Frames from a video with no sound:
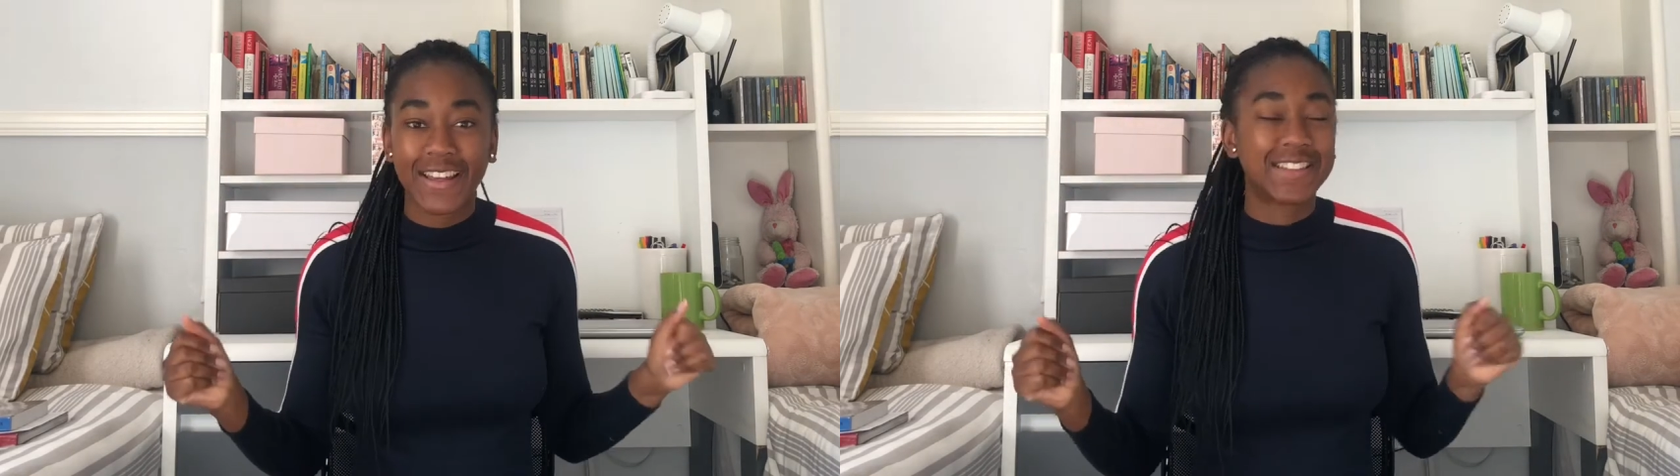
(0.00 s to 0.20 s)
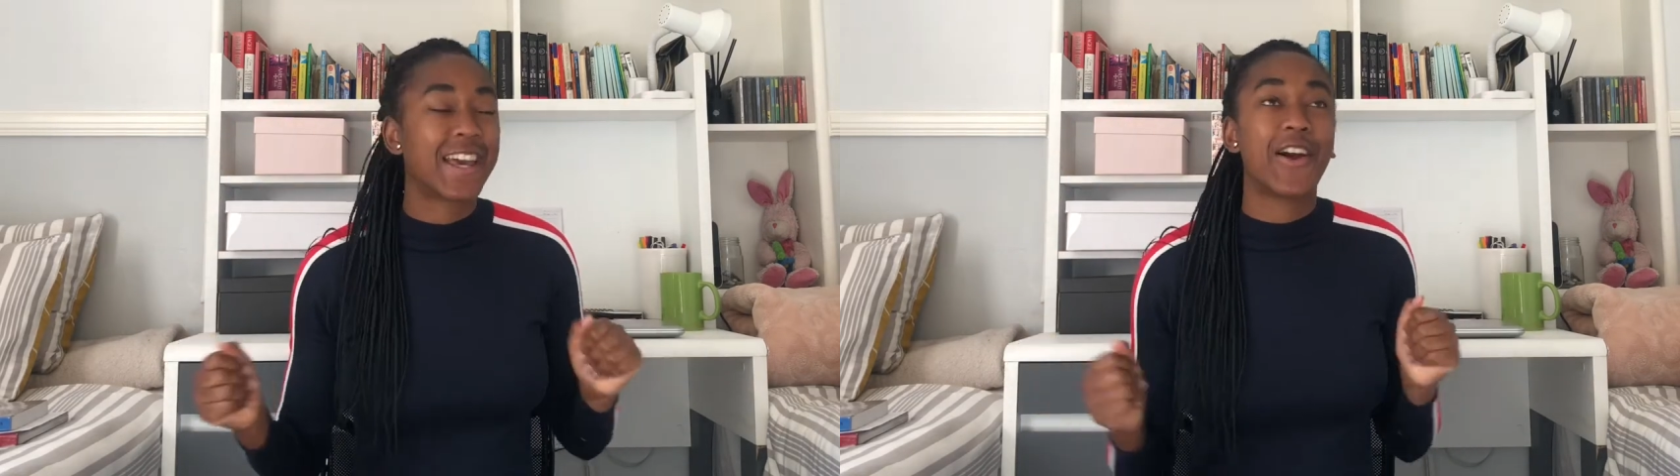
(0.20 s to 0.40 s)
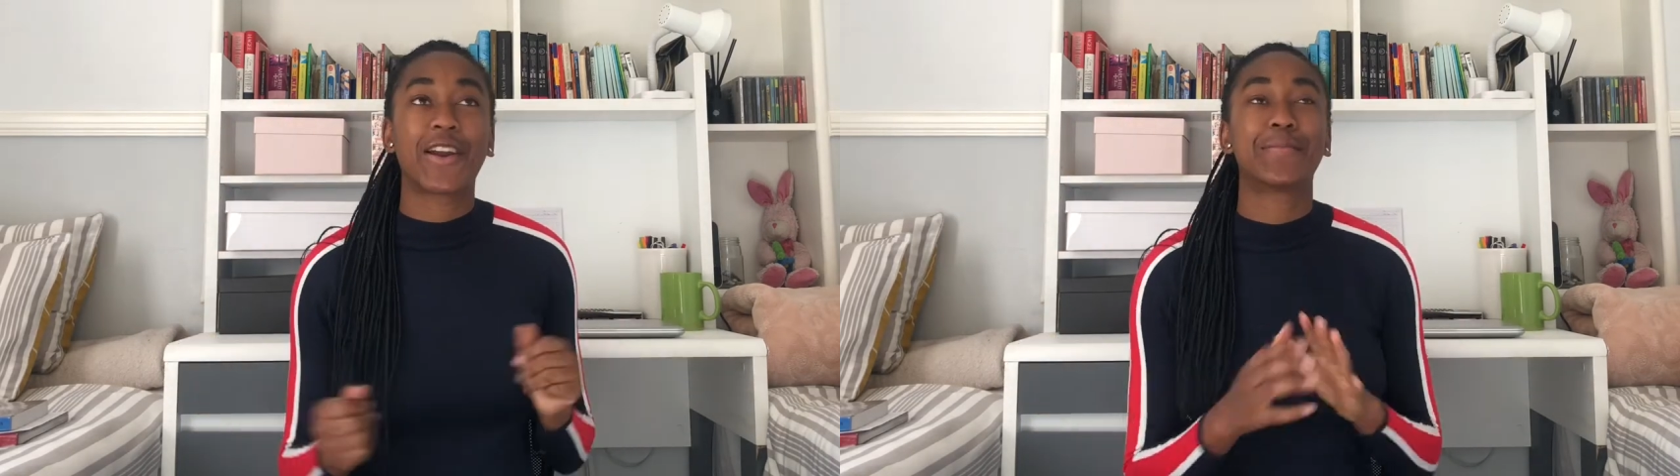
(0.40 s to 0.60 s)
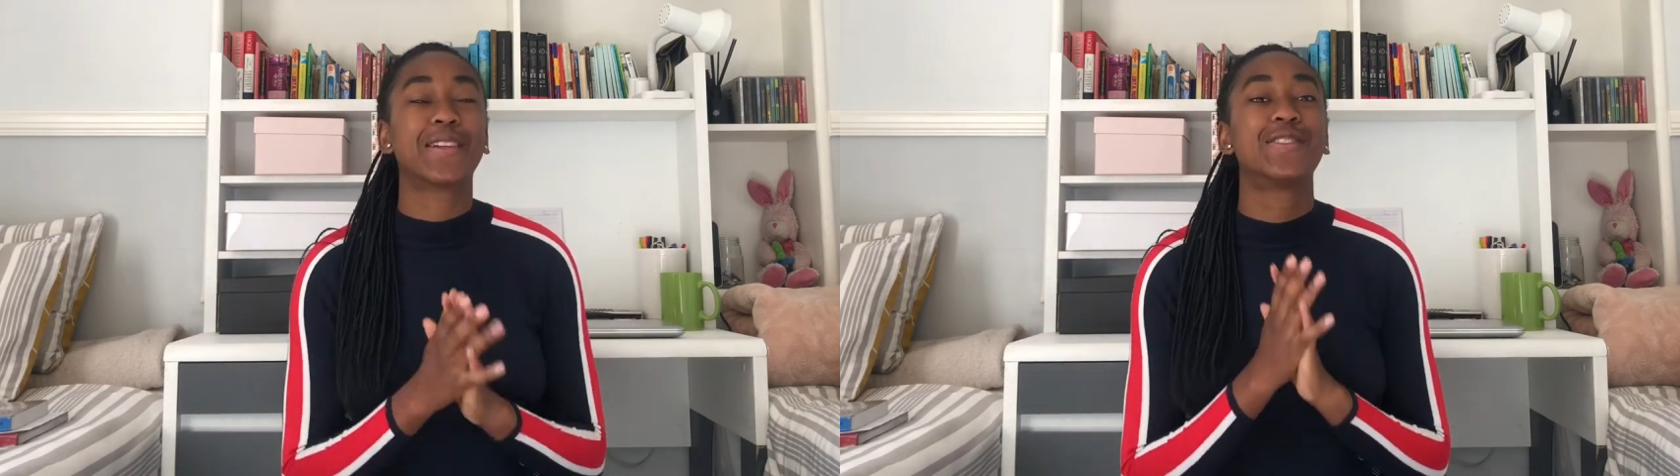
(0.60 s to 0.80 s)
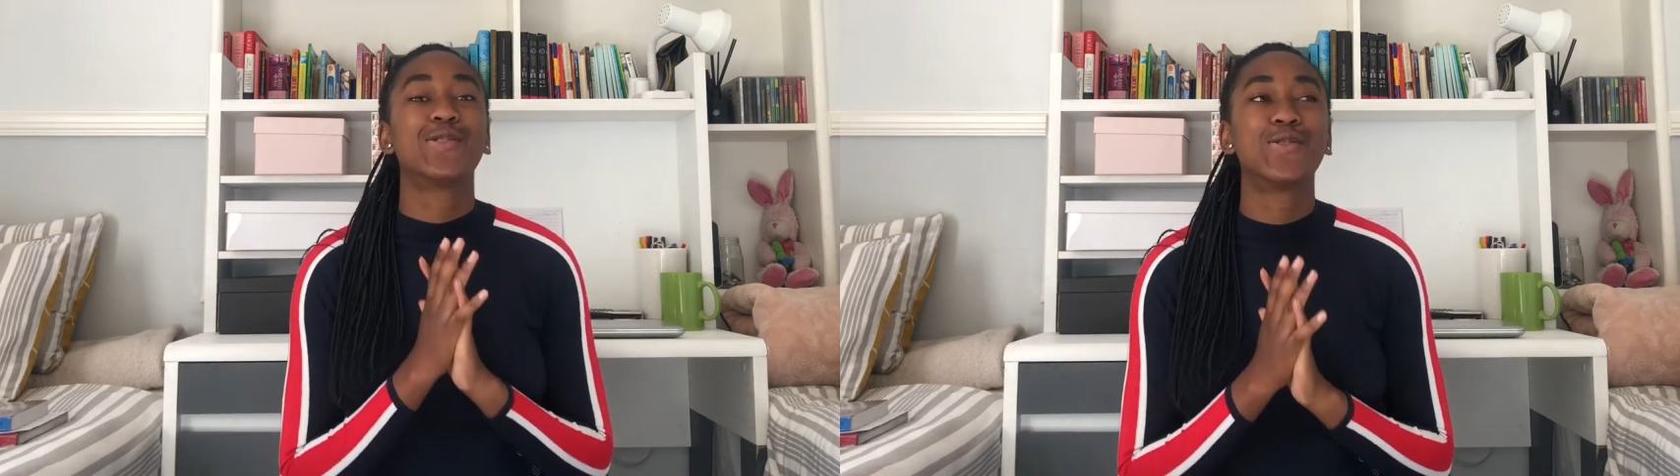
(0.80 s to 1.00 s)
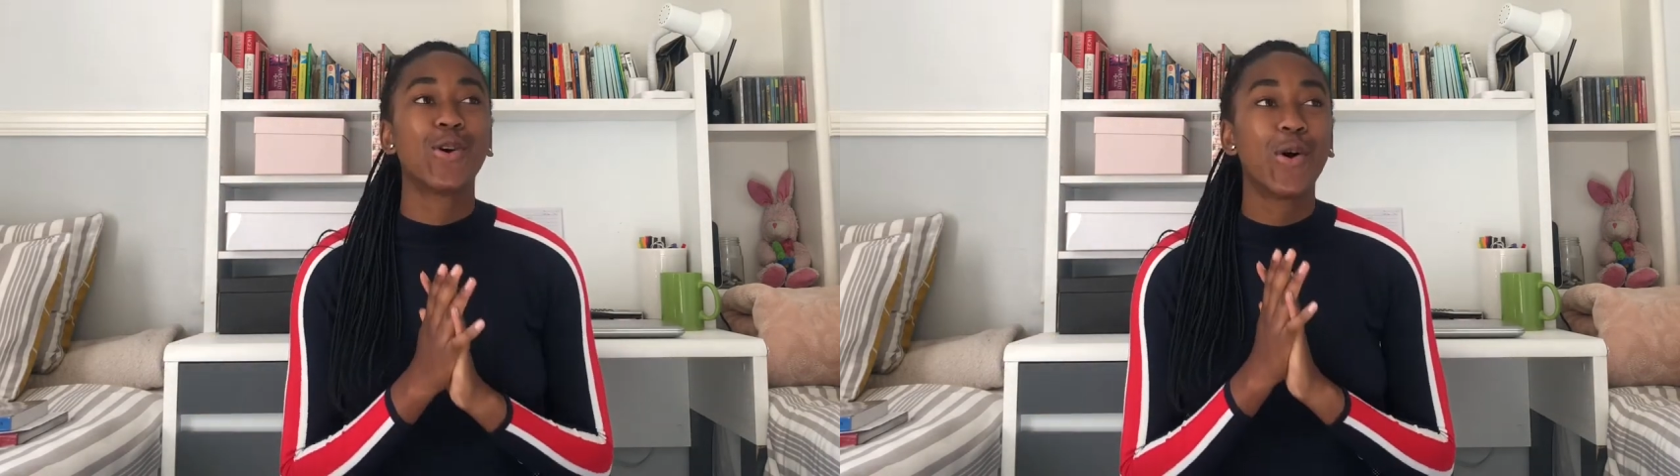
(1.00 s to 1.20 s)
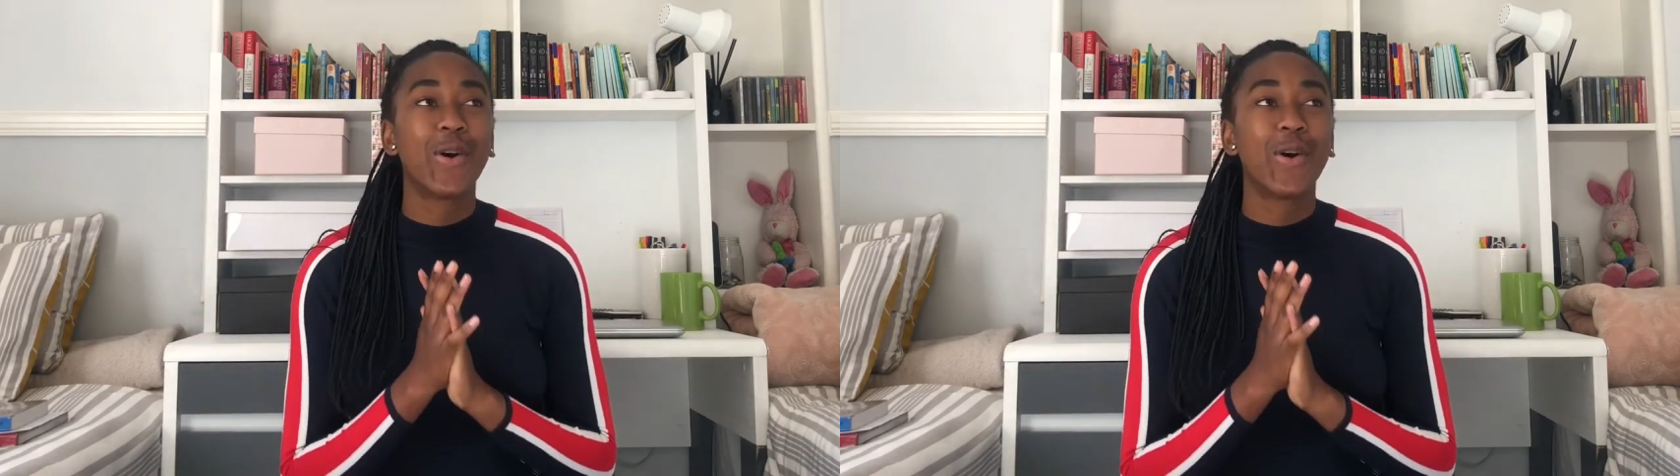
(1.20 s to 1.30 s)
it's chaotic, but it's so